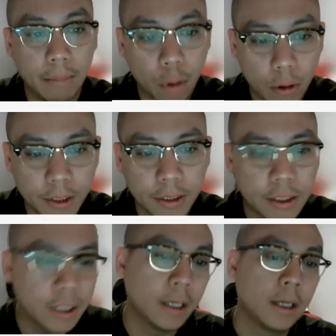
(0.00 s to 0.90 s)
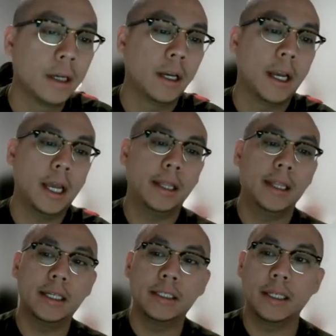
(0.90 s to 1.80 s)
important, and
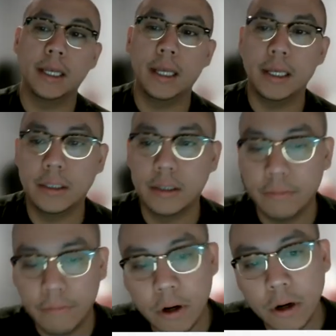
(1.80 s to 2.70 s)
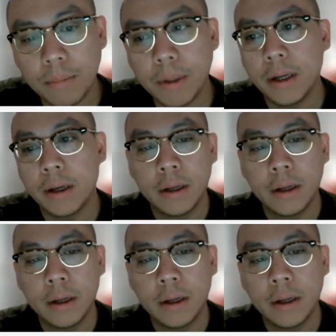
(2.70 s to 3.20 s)
this is the verb